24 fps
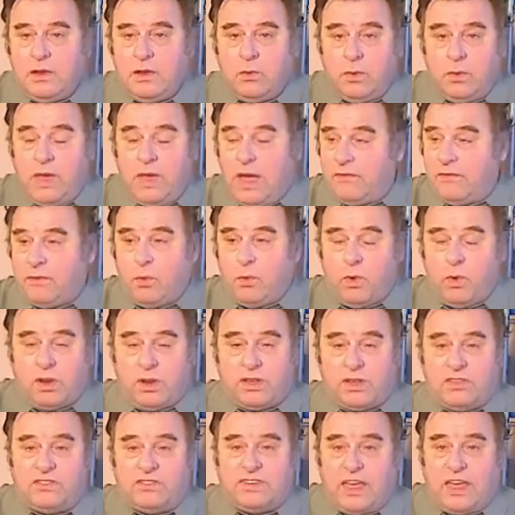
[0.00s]
We have a
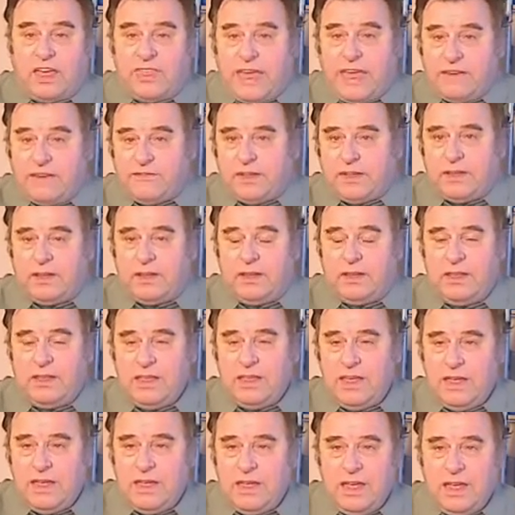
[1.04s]
work in South Africa.
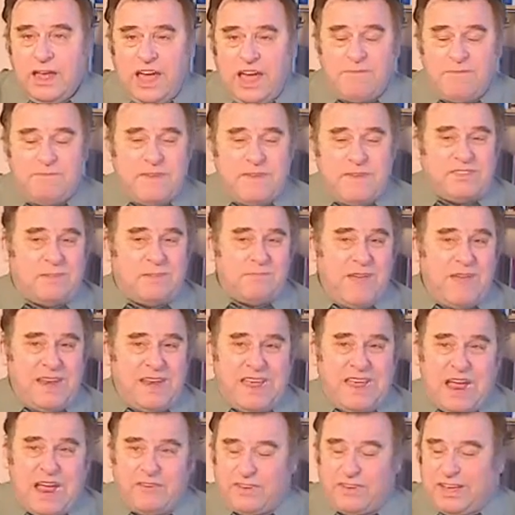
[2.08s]
I've been to
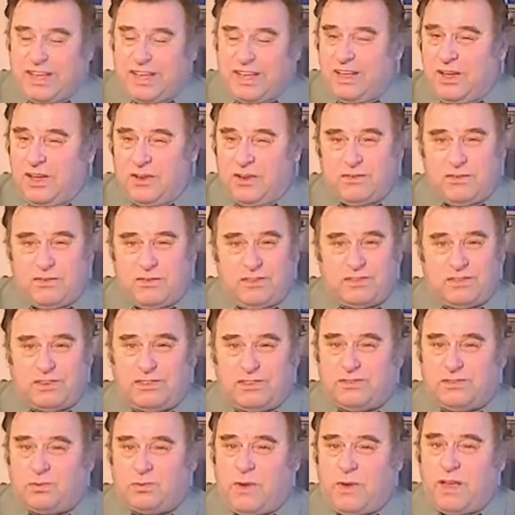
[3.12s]
many African countries,
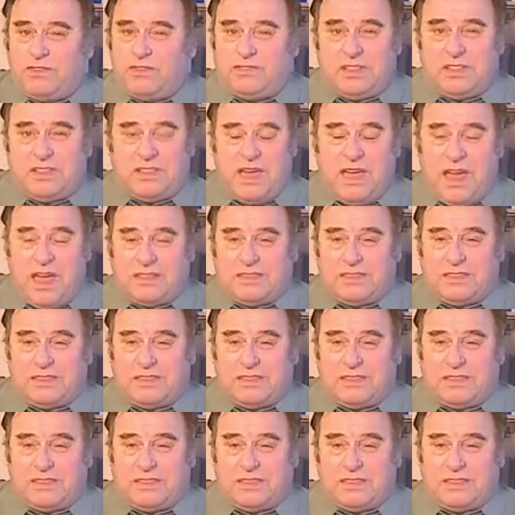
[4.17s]
Swaziland,